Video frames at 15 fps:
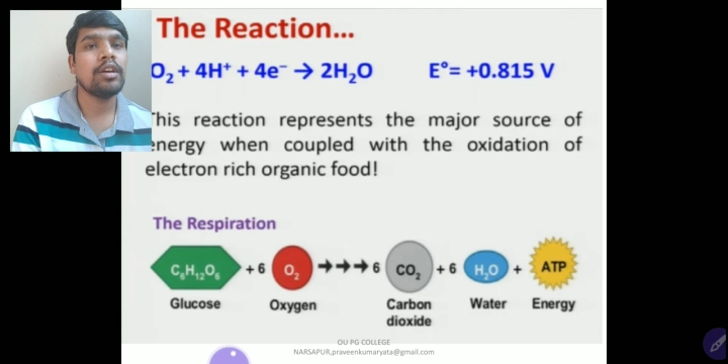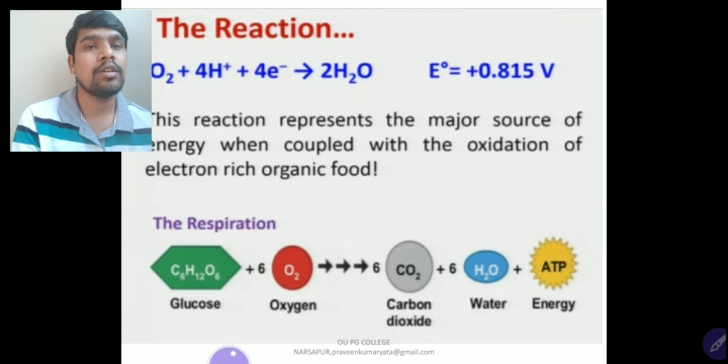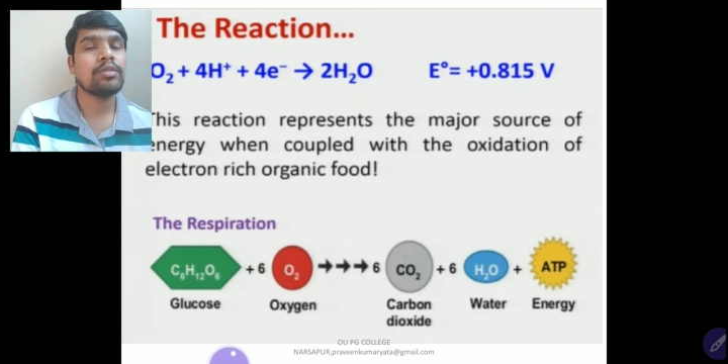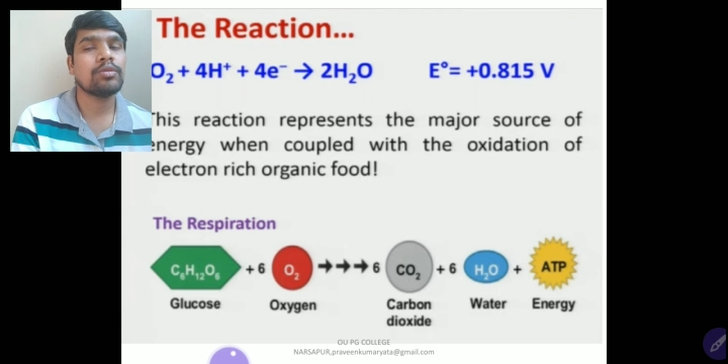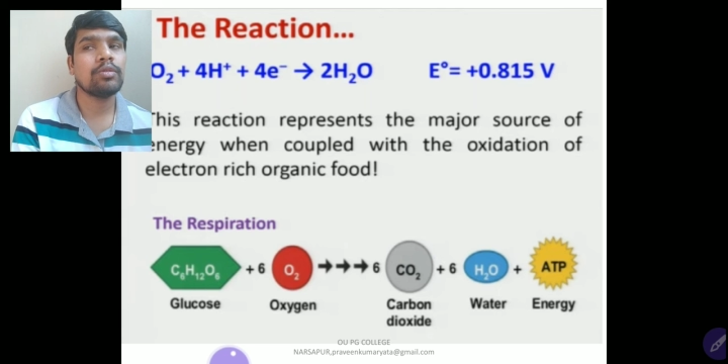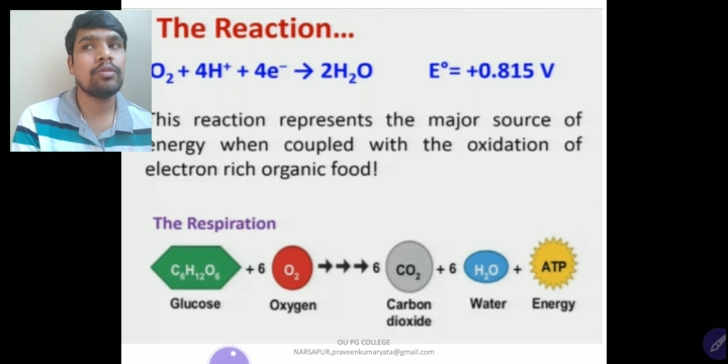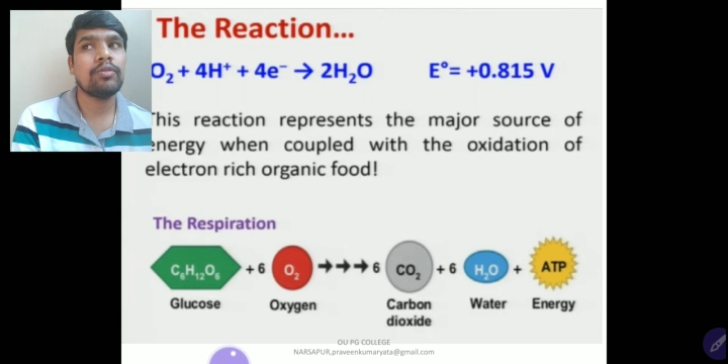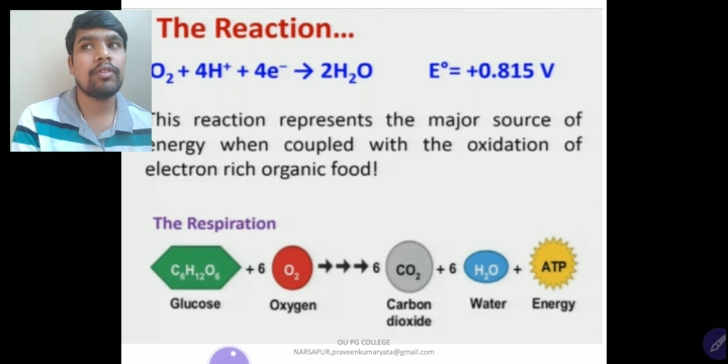
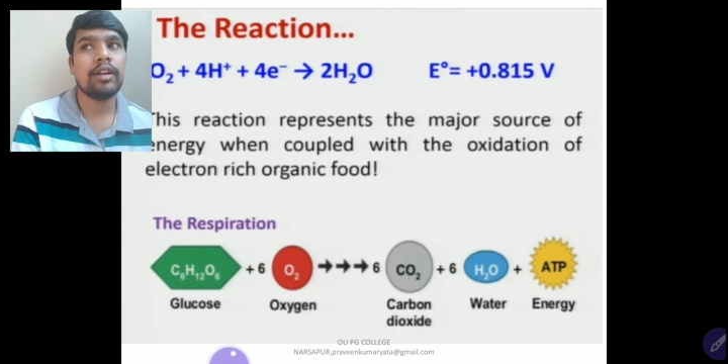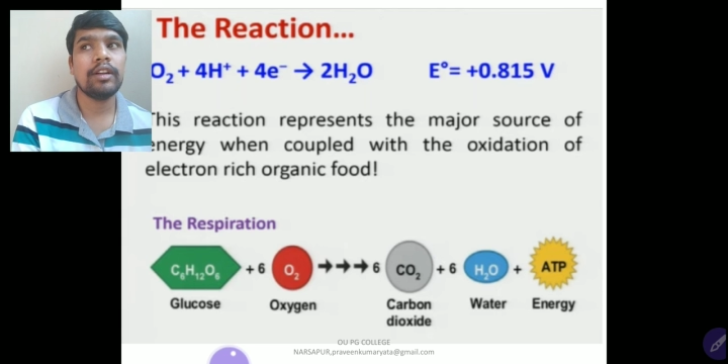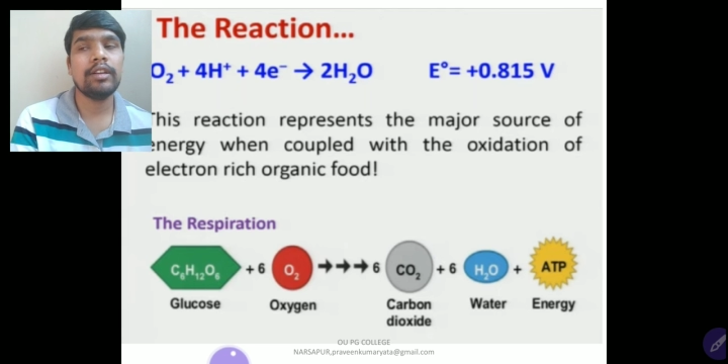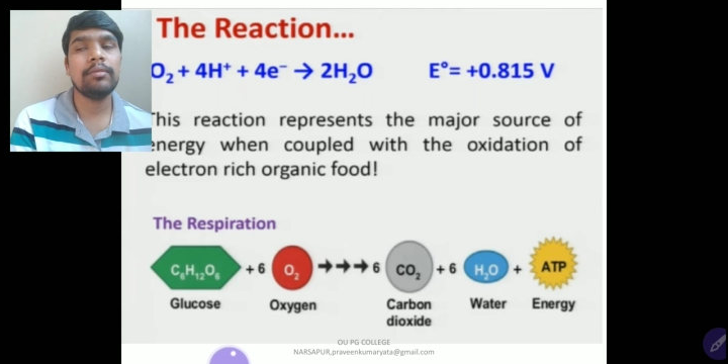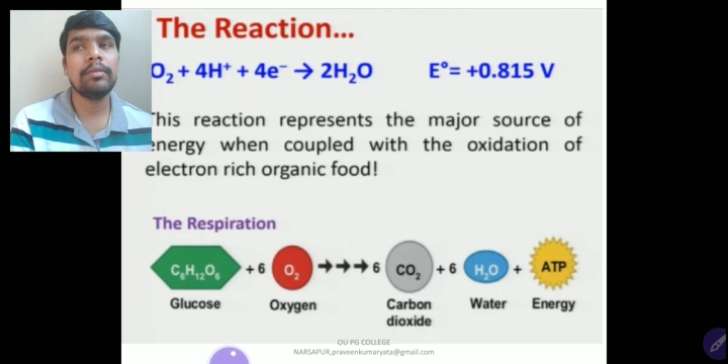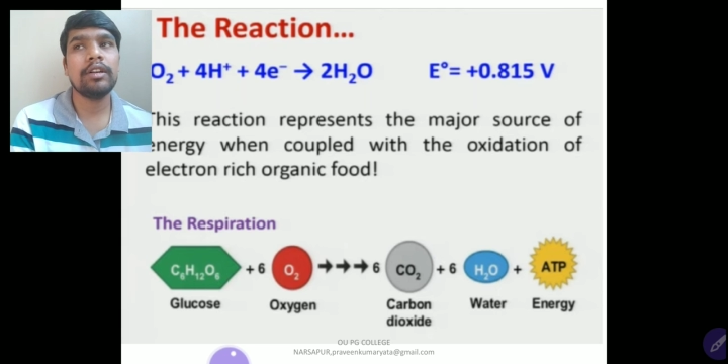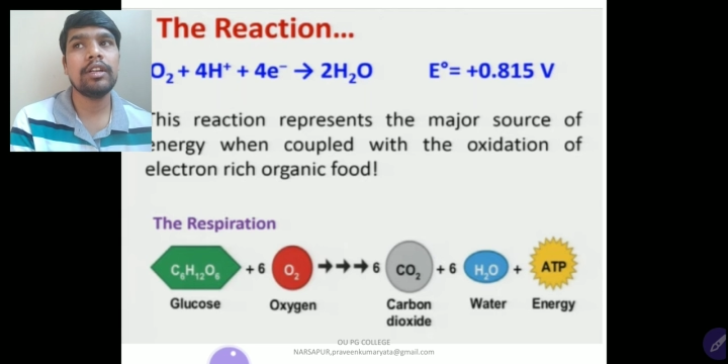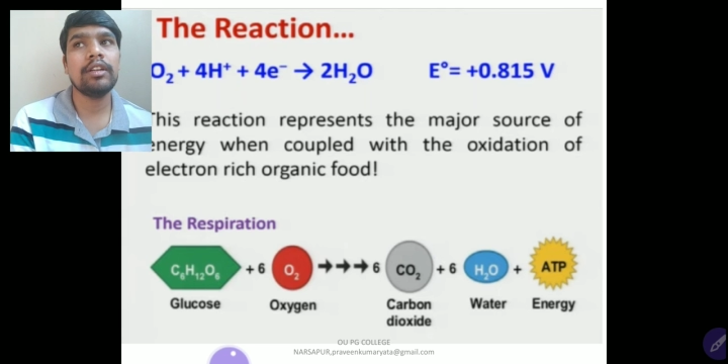So
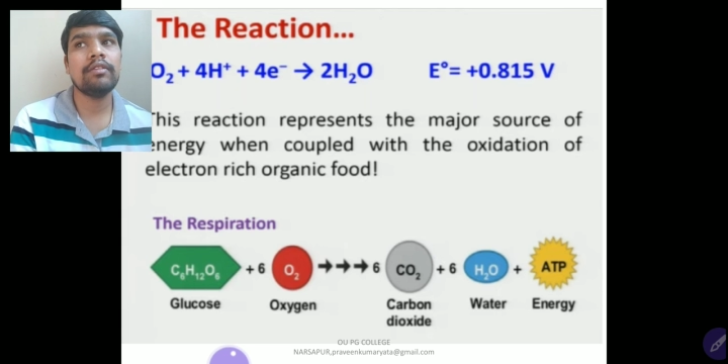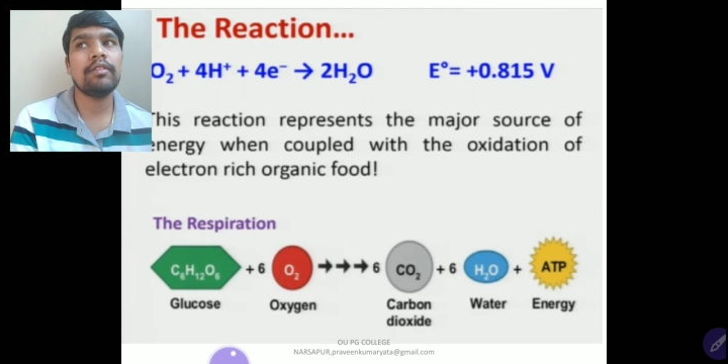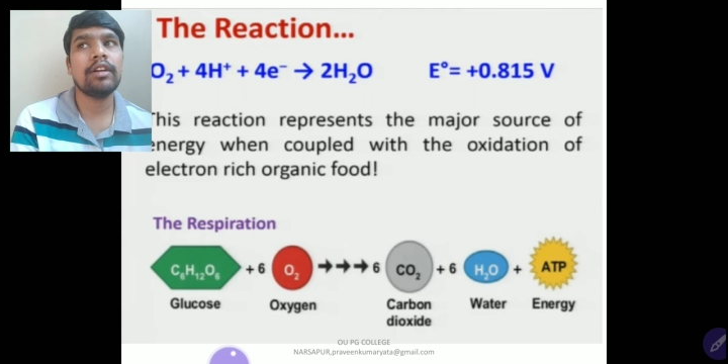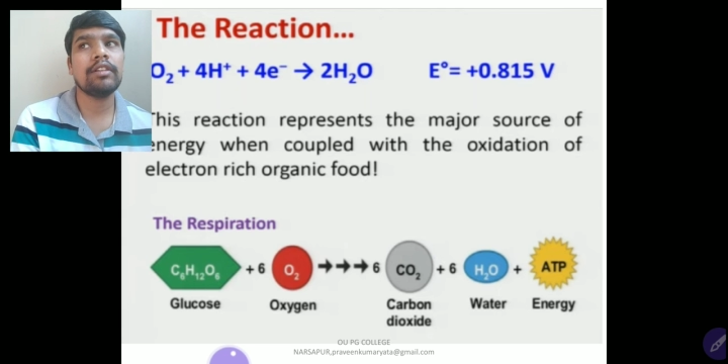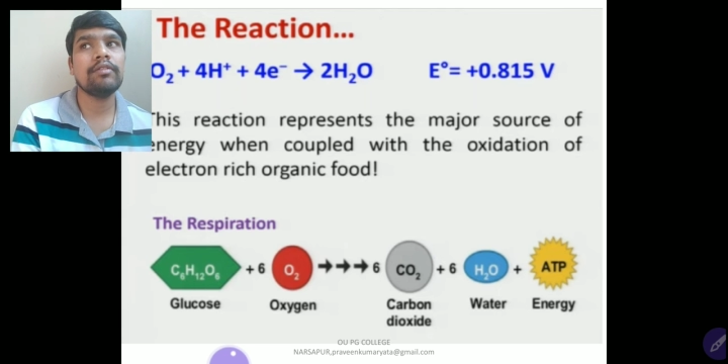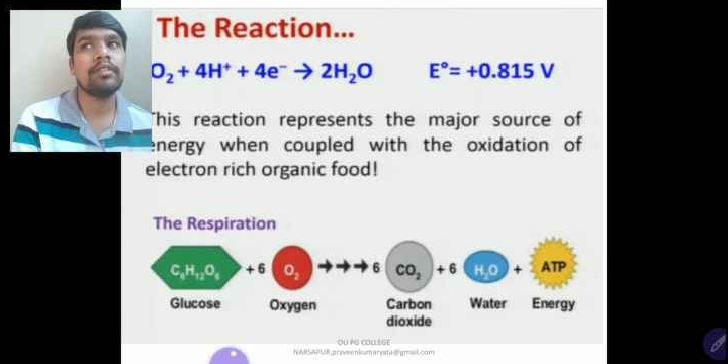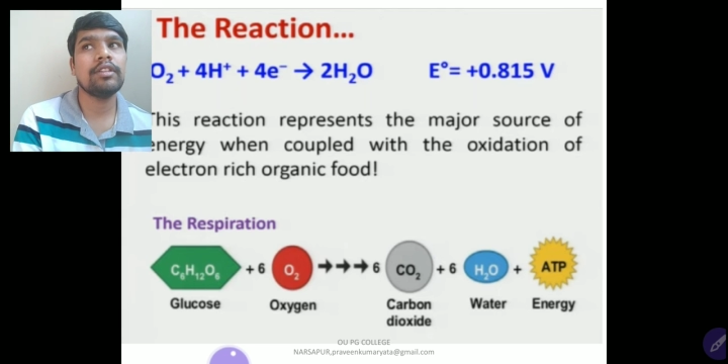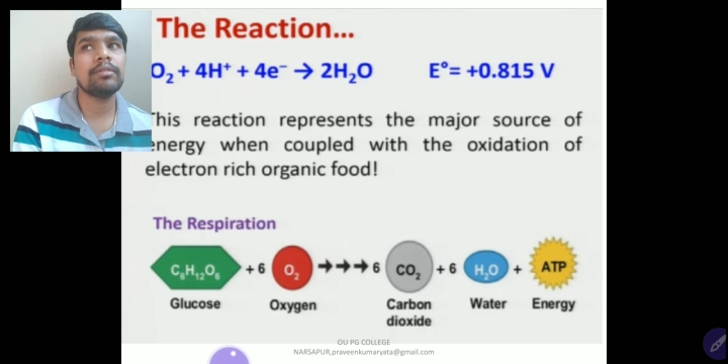ultimately
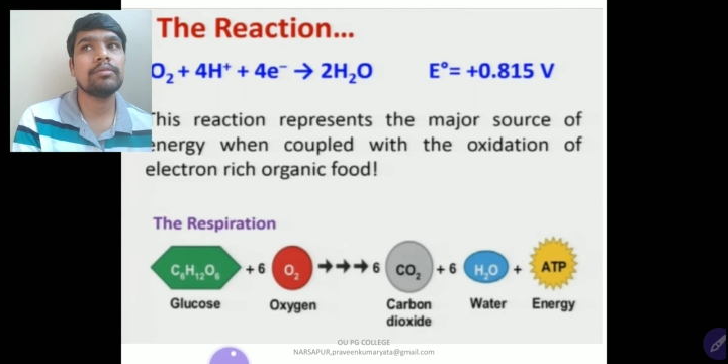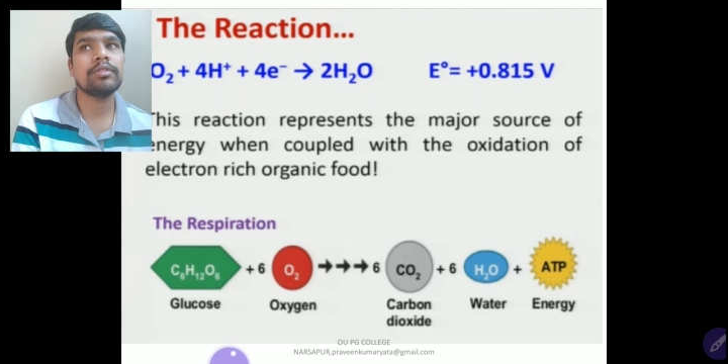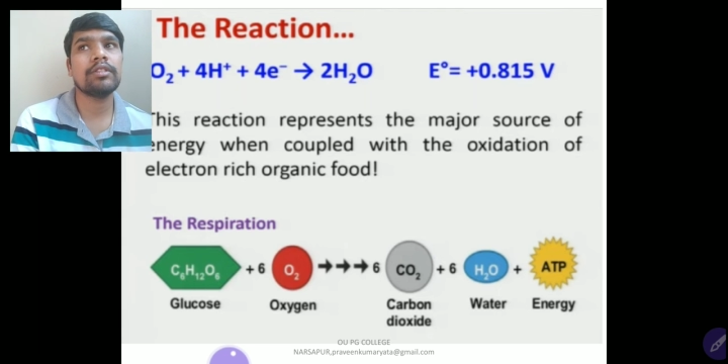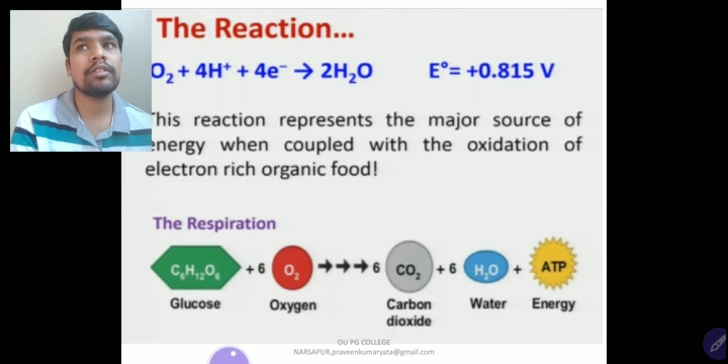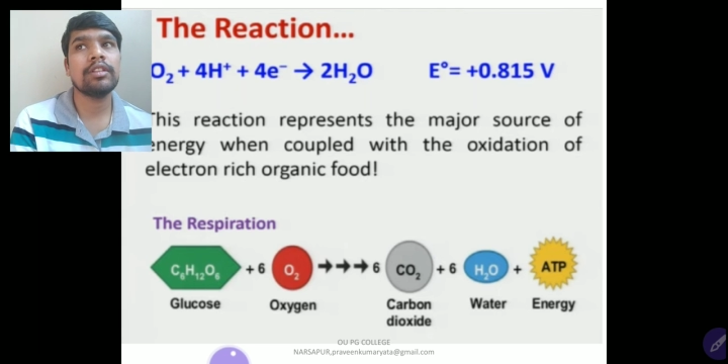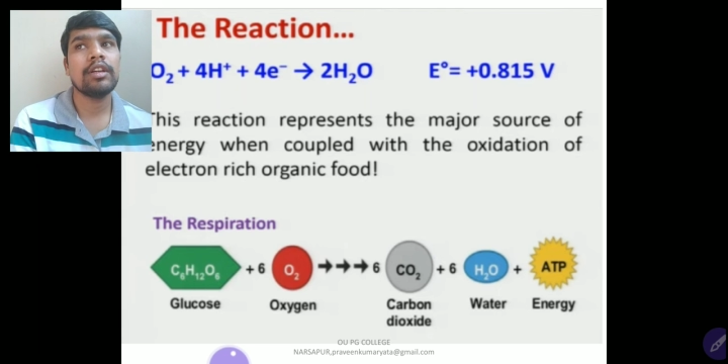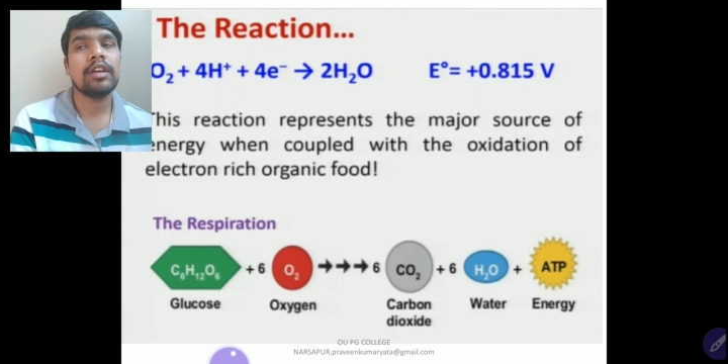what we observe,